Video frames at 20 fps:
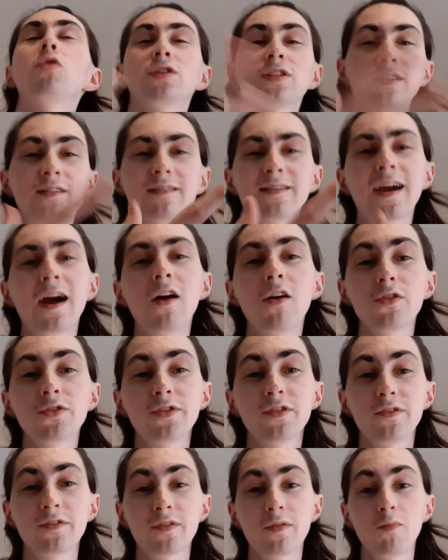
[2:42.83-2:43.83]
to these
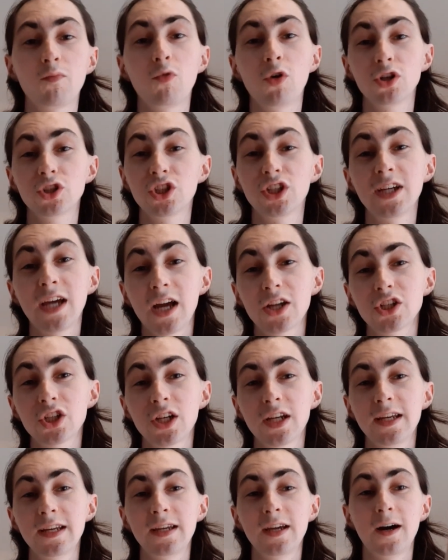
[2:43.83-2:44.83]
characters and what she
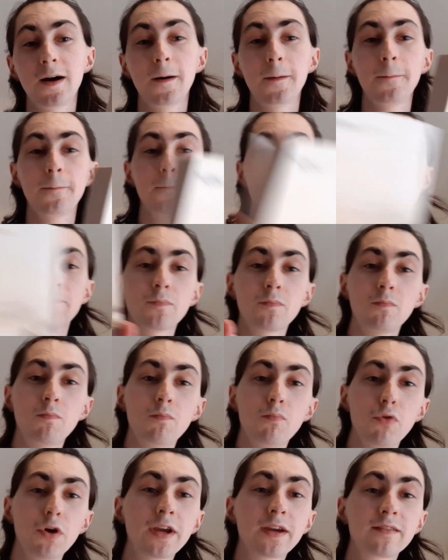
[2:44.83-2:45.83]
actually
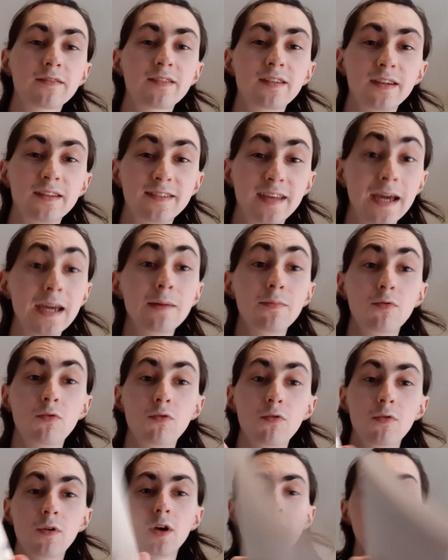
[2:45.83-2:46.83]
brings to the table.